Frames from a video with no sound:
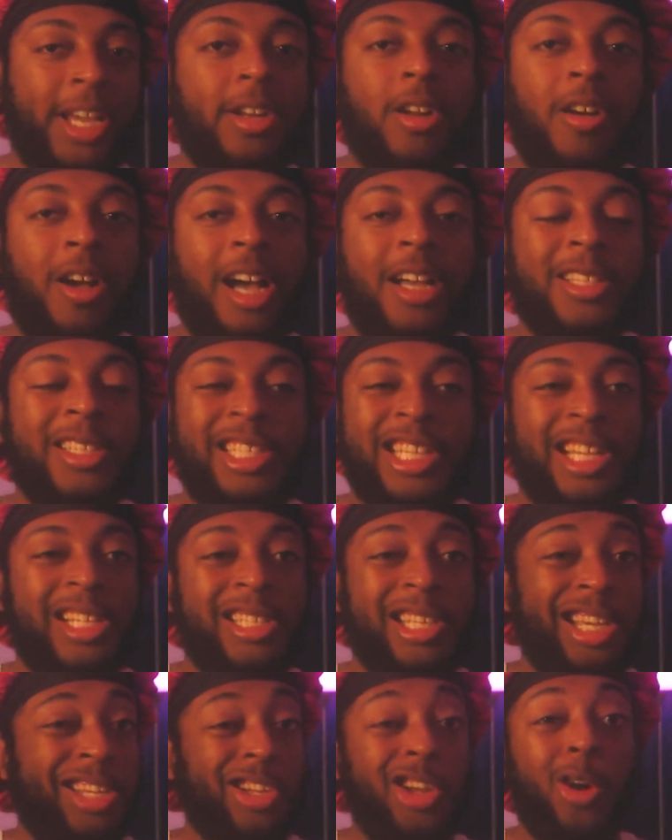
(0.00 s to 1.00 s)
all
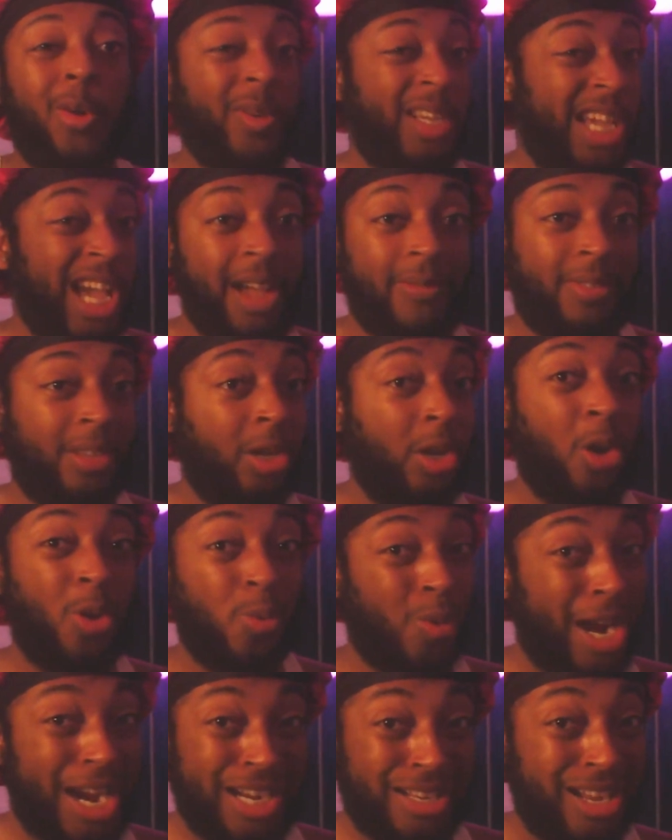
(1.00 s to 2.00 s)
intense. Like, no, we have to
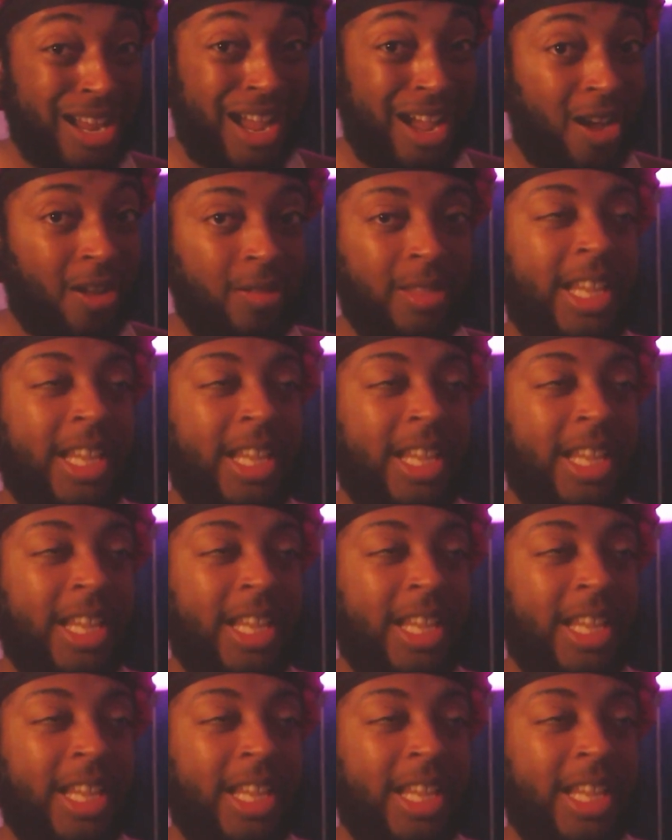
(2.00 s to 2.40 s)
go right now.